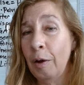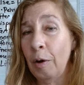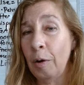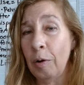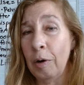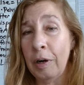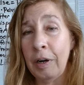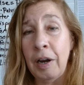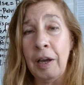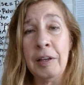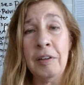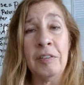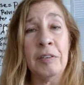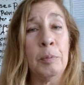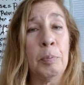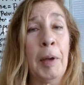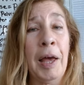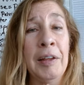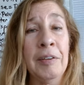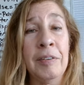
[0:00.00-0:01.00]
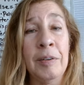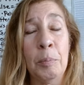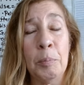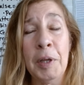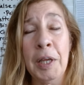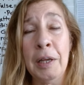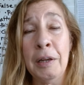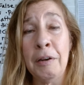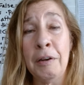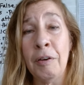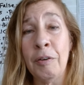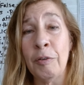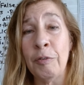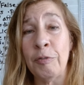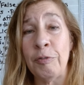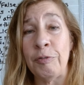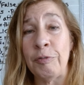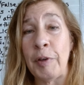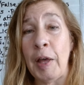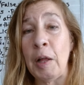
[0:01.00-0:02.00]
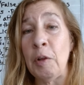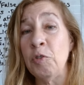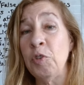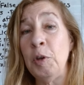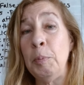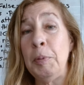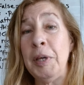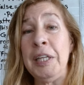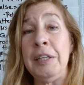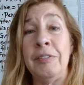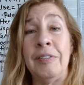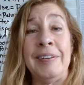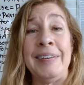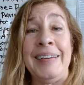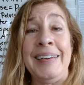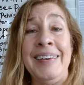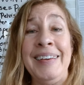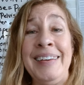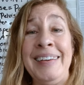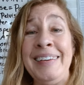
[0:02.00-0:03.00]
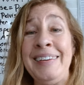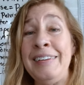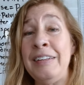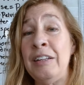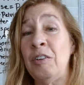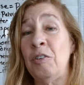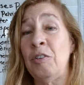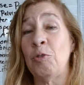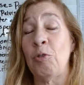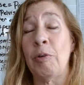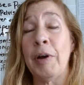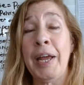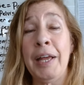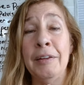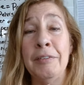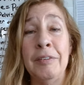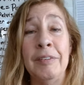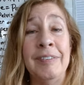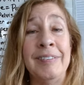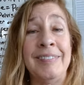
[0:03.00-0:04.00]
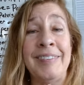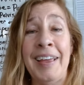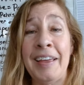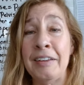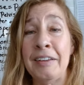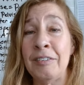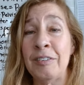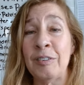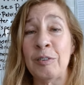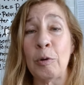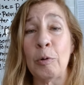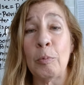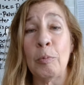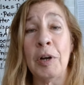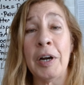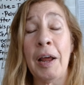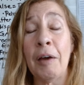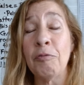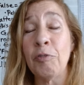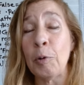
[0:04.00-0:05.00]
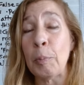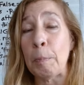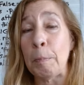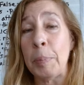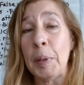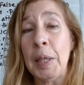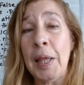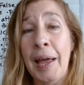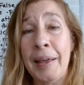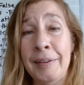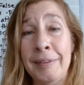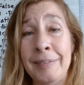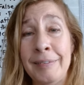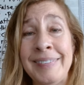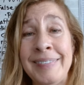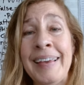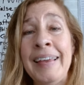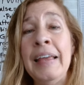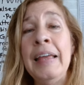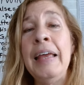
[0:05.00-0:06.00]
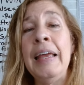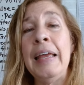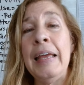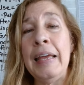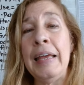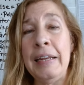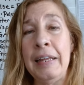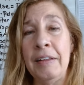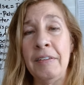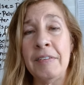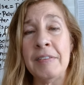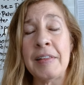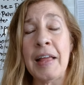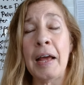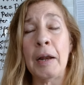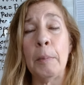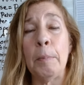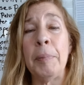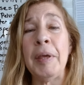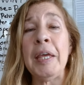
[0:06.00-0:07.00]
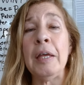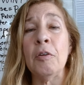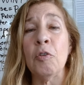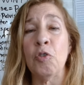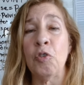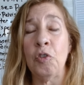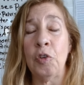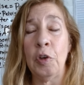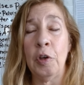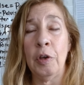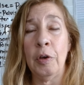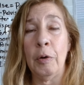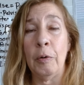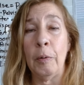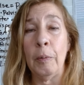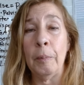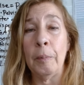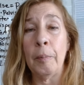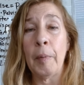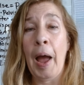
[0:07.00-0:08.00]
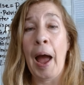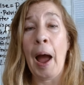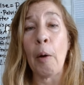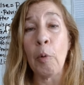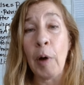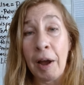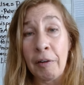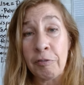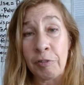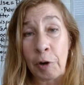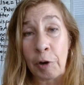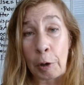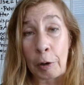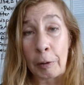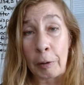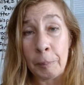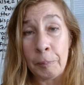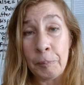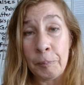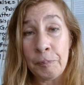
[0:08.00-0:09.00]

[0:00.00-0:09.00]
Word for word: or a nice specimen of lgbt transness or whatever blend it is that appeals to you however